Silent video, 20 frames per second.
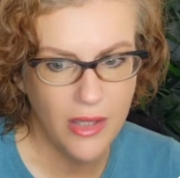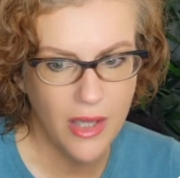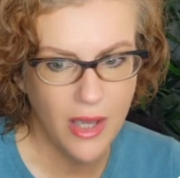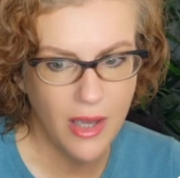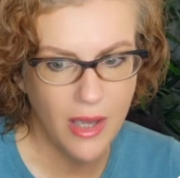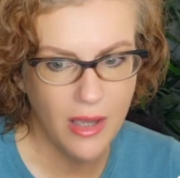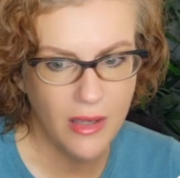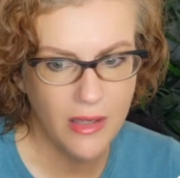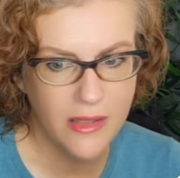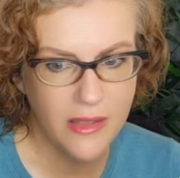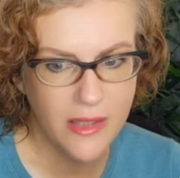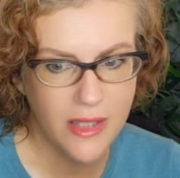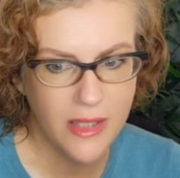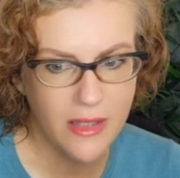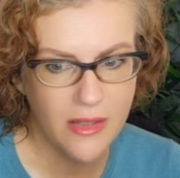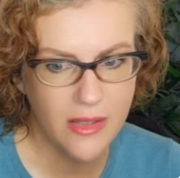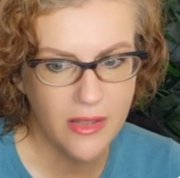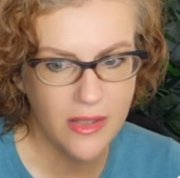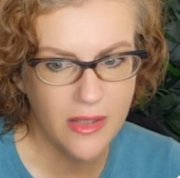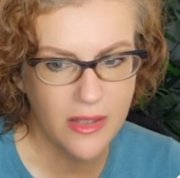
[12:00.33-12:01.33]
Yeah, because
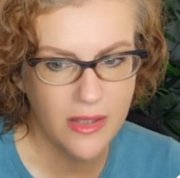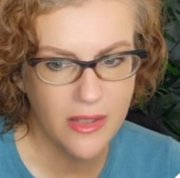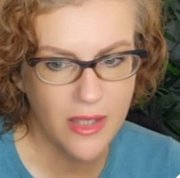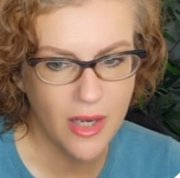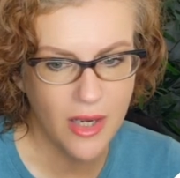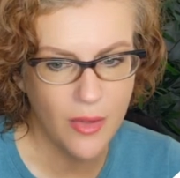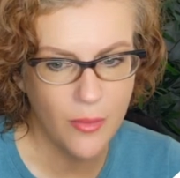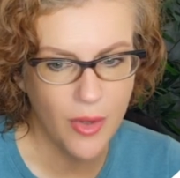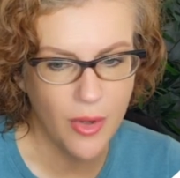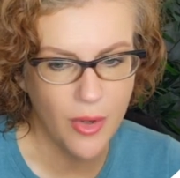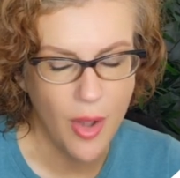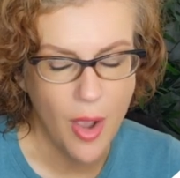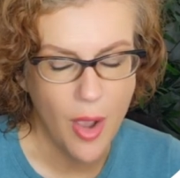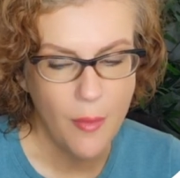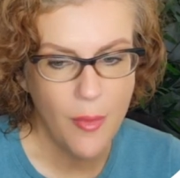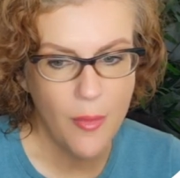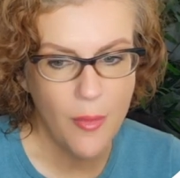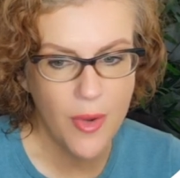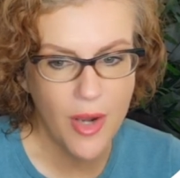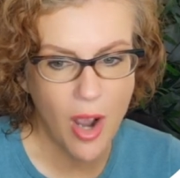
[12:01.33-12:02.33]
see, it's kind of weird.
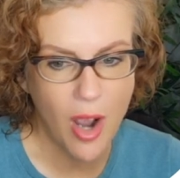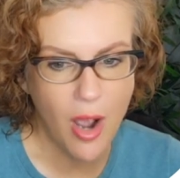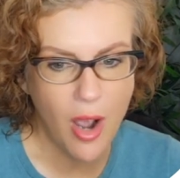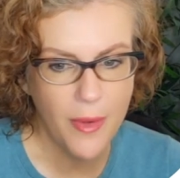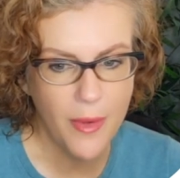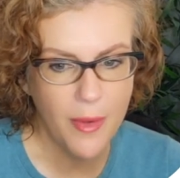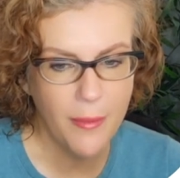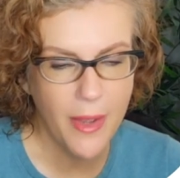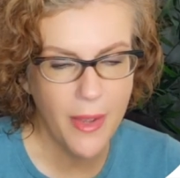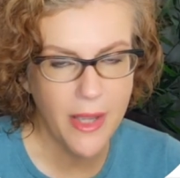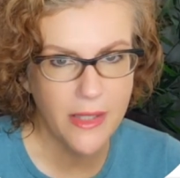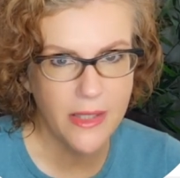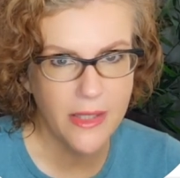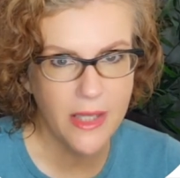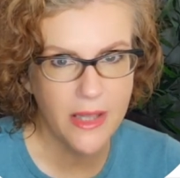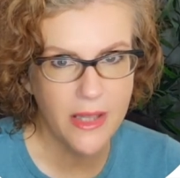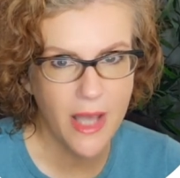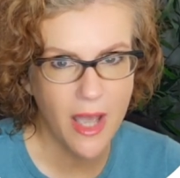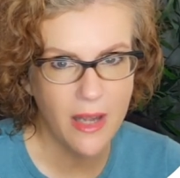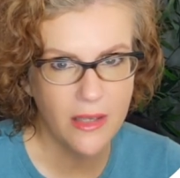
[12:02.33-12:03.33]
But we copy and
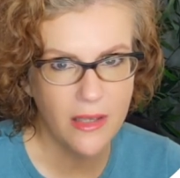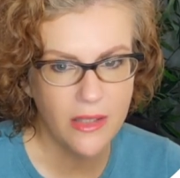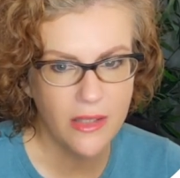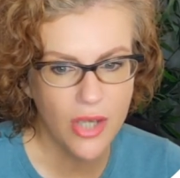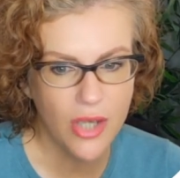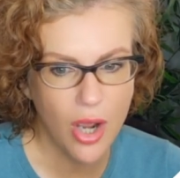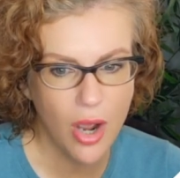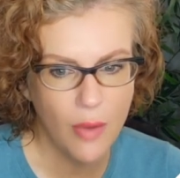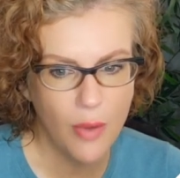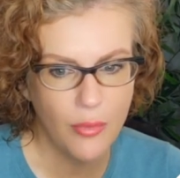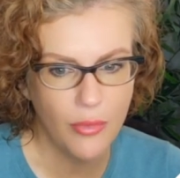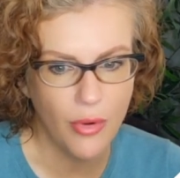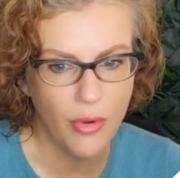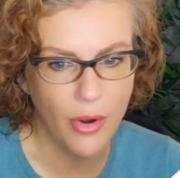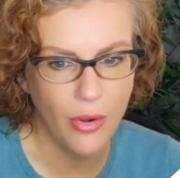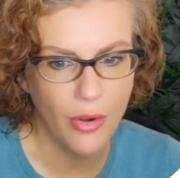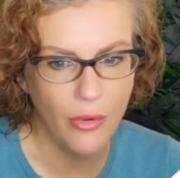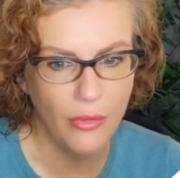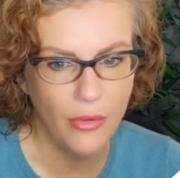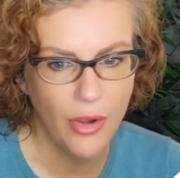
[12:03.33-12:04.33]
pasted that top
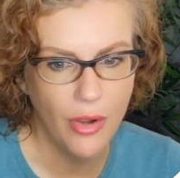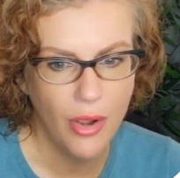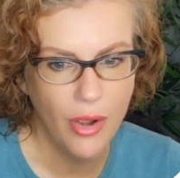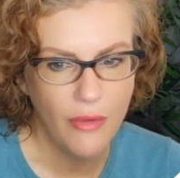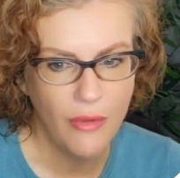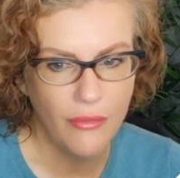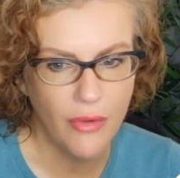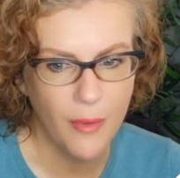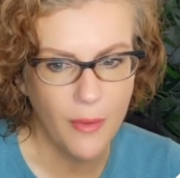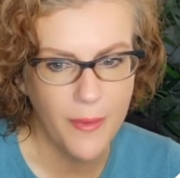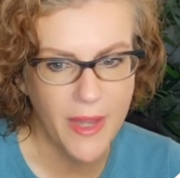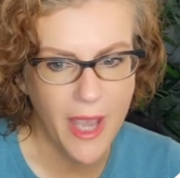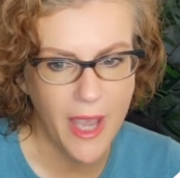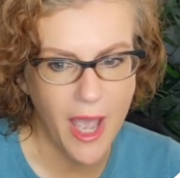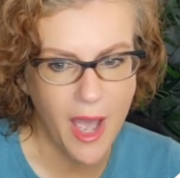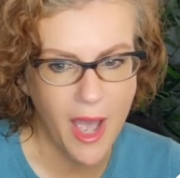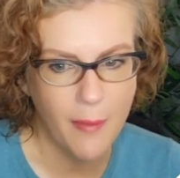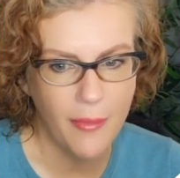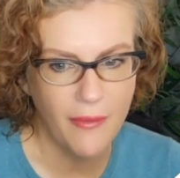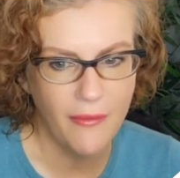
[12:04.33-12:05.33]
row from the
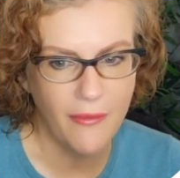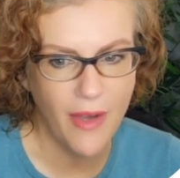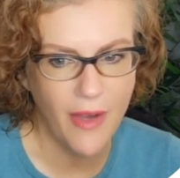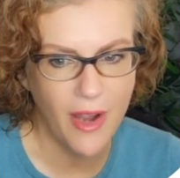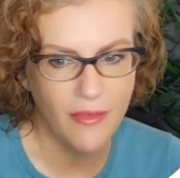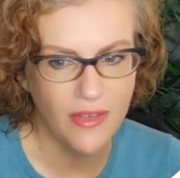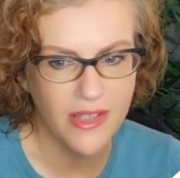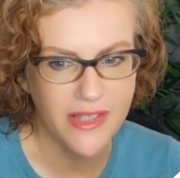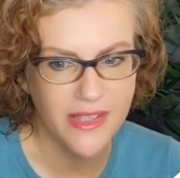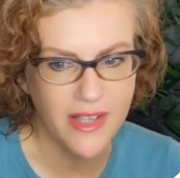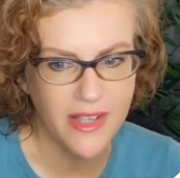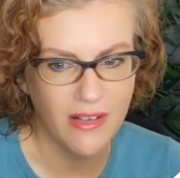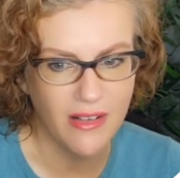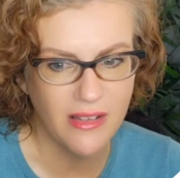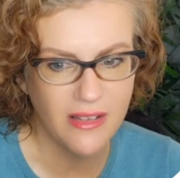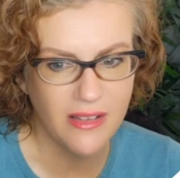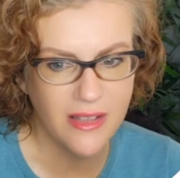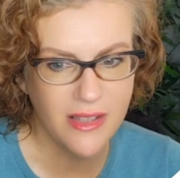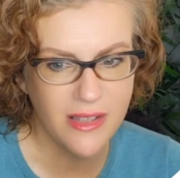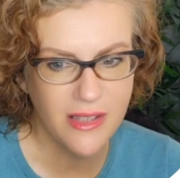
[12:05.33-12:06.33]
Apify
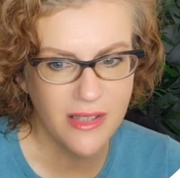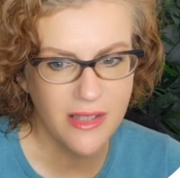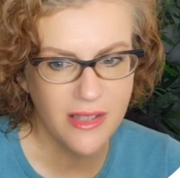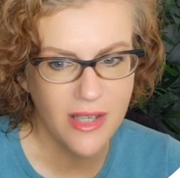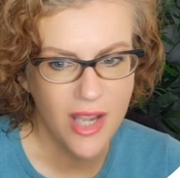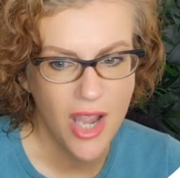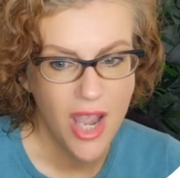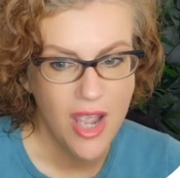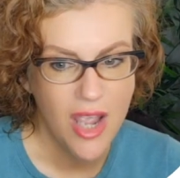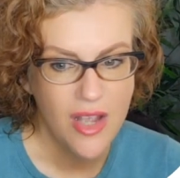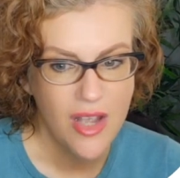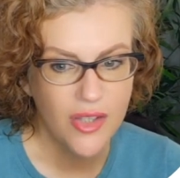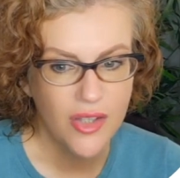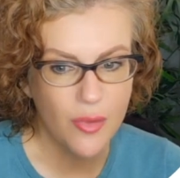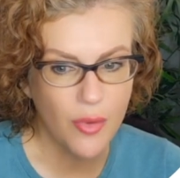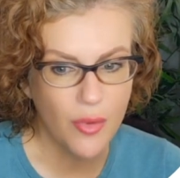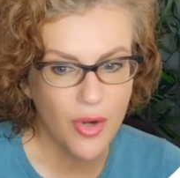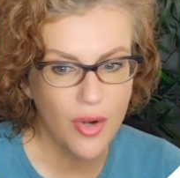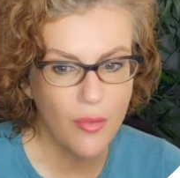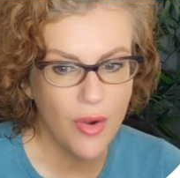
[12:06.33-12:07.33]
results.
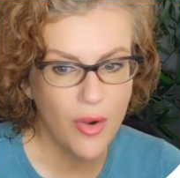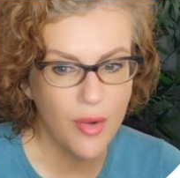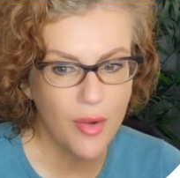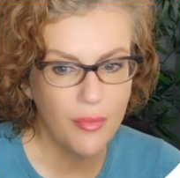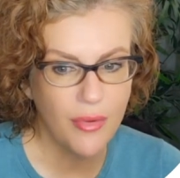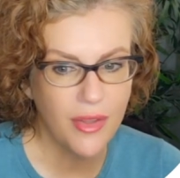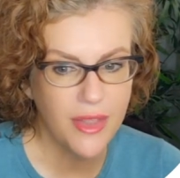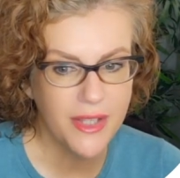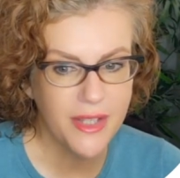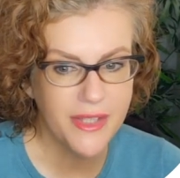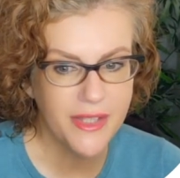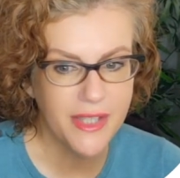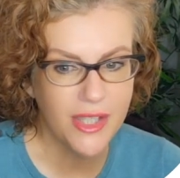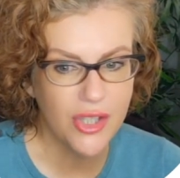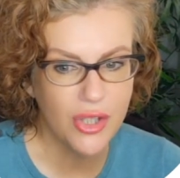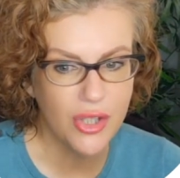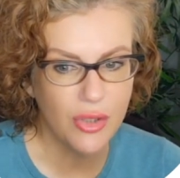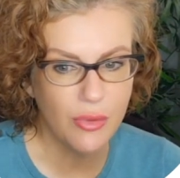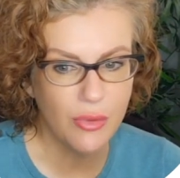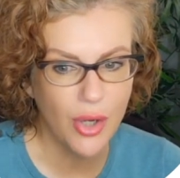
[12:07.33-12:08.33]
So we're going to want to put this
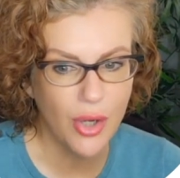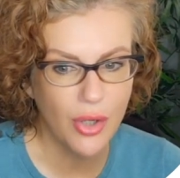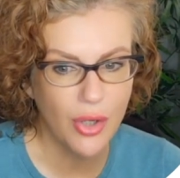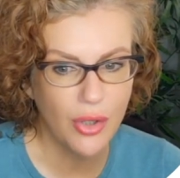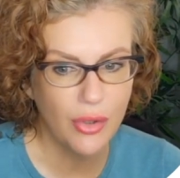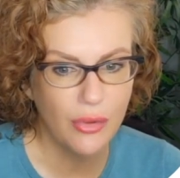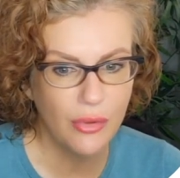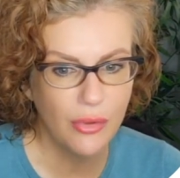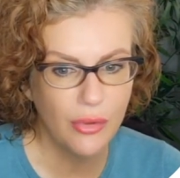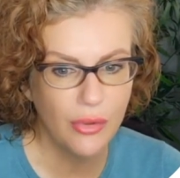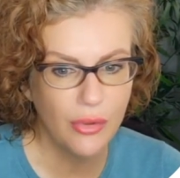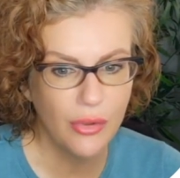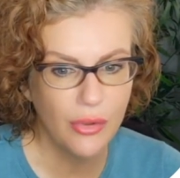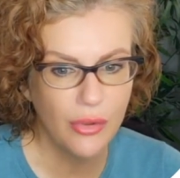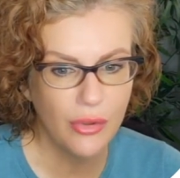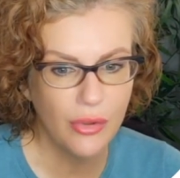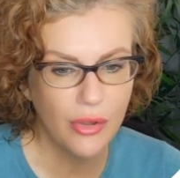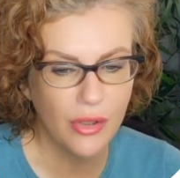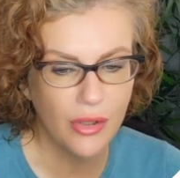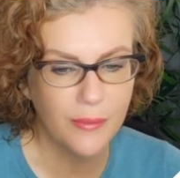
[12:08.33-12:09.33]
into a
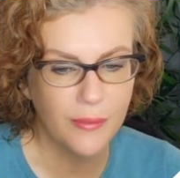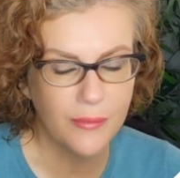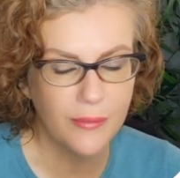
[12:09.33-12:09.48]
Google